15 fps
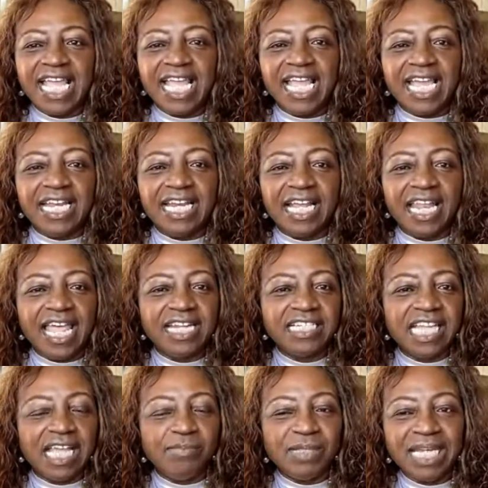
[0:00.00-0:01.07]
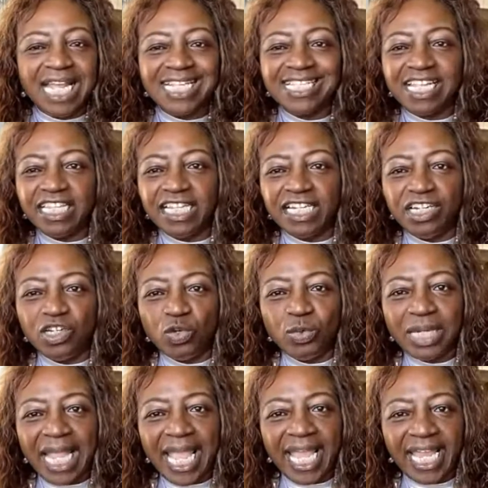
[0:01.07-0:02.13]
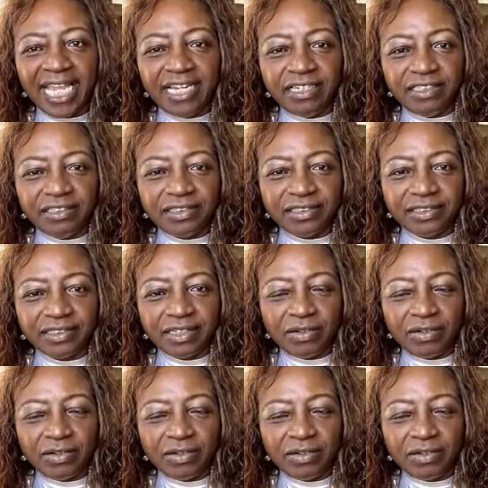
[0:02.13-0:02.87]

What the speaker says: And a lot of times it has nothing to do with age.